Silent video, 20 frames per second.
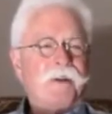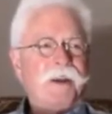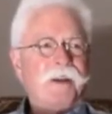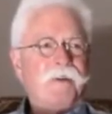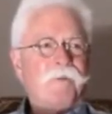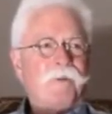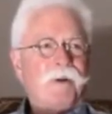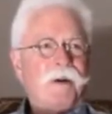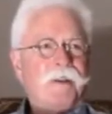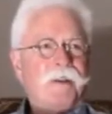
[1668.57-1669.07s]

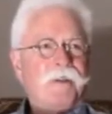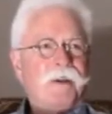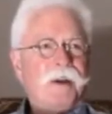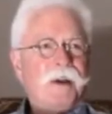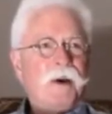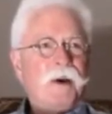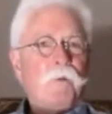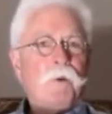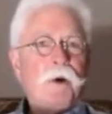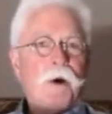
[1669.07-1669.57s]
forget
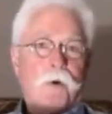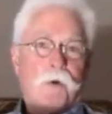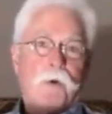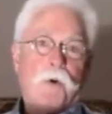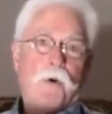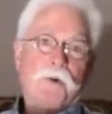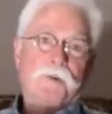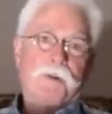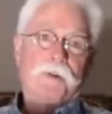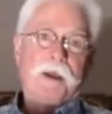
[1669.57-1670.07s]
what,
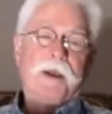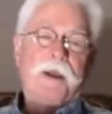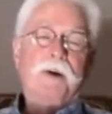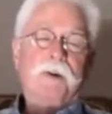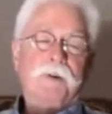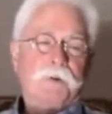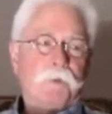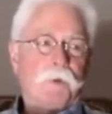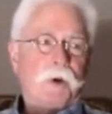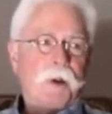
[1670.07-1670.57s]
well, of course,
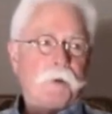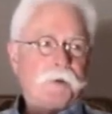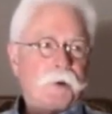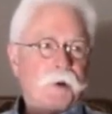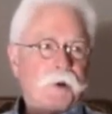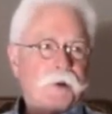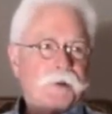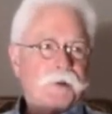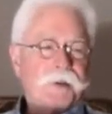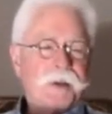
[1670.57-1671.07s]
here's
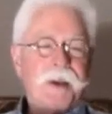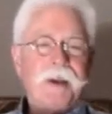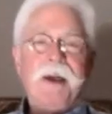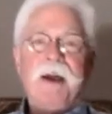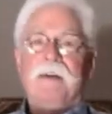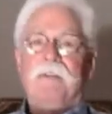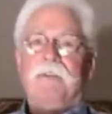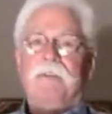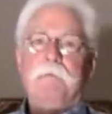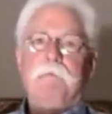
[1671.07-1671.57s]
what I was going to
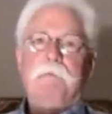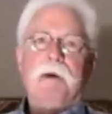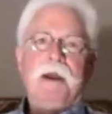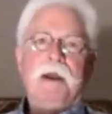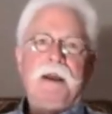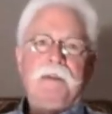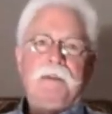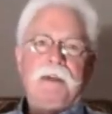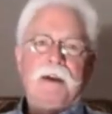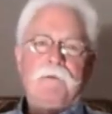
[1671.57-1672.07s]
say. They
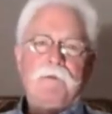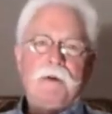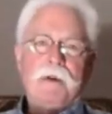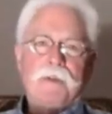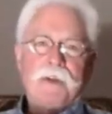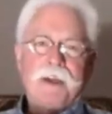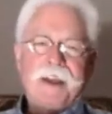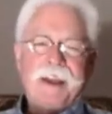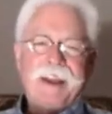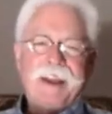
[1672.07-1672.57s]
bathe
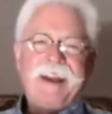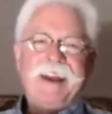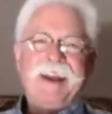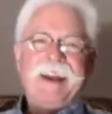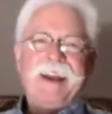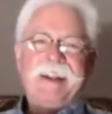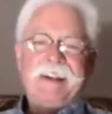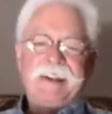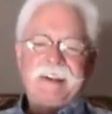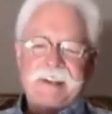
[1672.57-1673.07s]

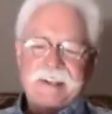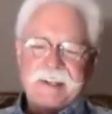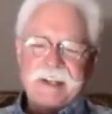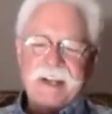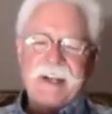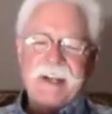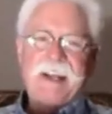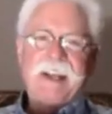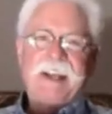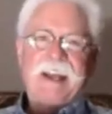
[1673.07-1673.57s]
everything in
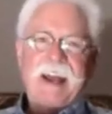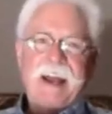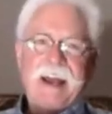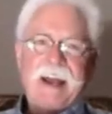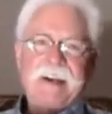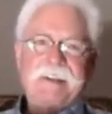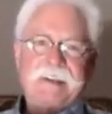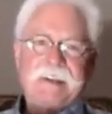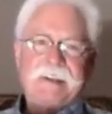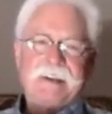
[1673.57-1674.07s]

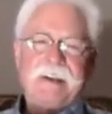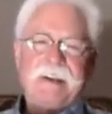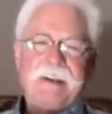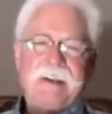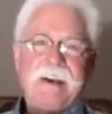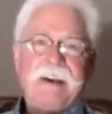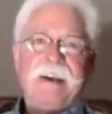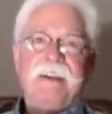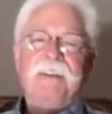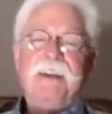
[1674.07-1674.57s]
cynic
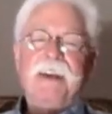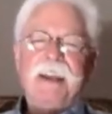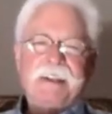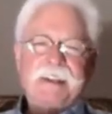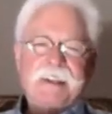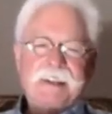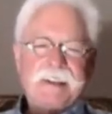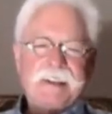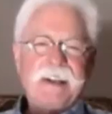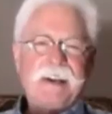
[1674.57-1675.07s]
acid.
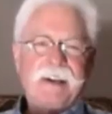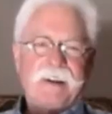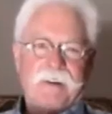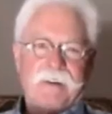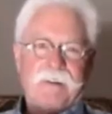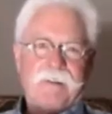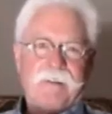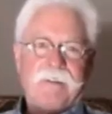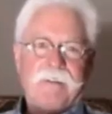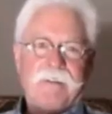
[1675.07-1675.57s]
They get
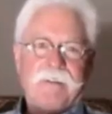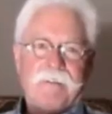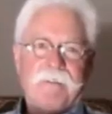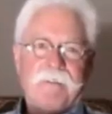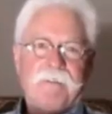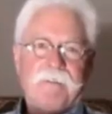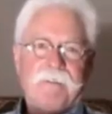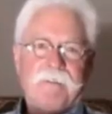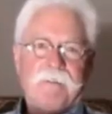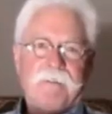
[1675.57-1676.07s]
cynical.
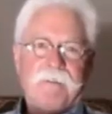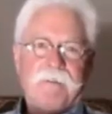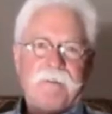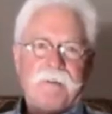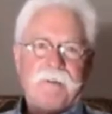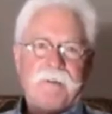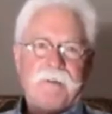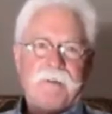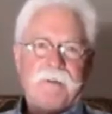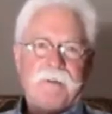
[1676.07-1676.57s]

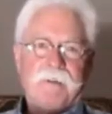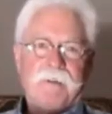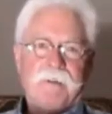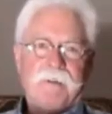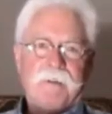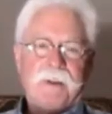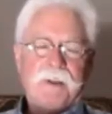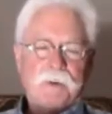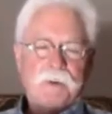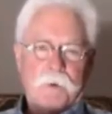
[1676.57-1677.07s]

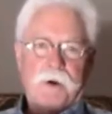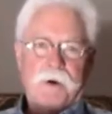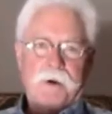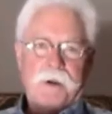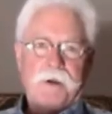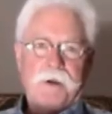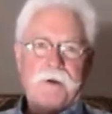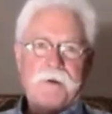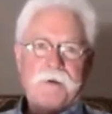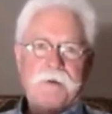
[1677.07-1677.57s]
That's
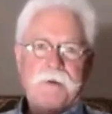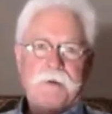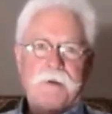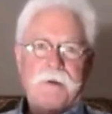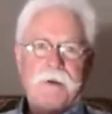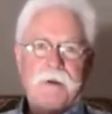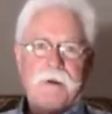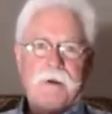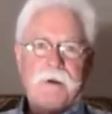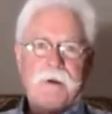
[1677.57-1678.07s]
what it
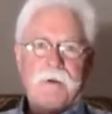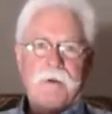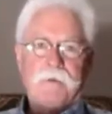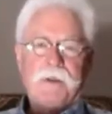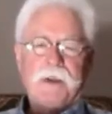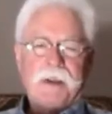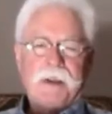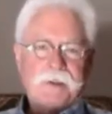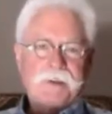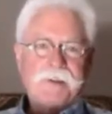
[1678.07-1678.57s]
is.
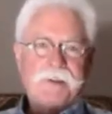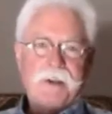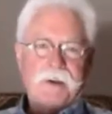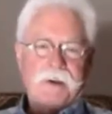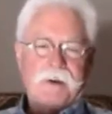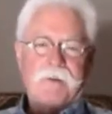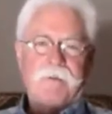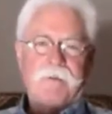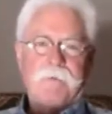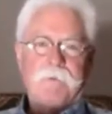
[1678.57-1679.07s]
They get
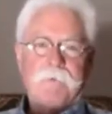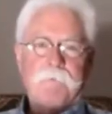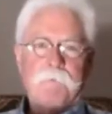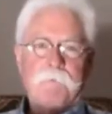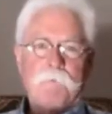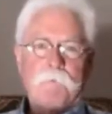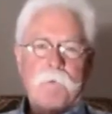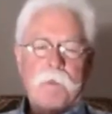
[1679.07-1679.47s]
cynical.